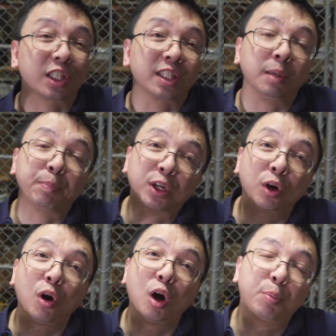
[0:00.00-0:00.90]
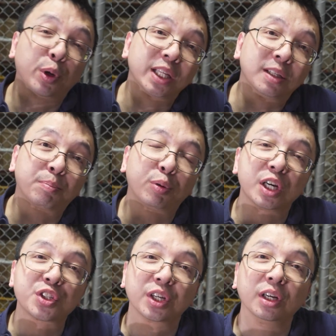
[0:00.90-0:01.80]
the typical operating
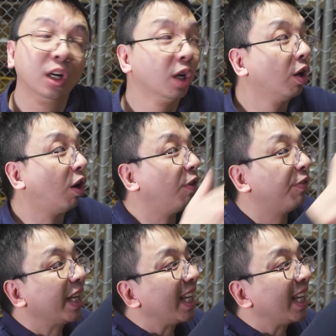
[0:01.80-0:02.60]
pressure of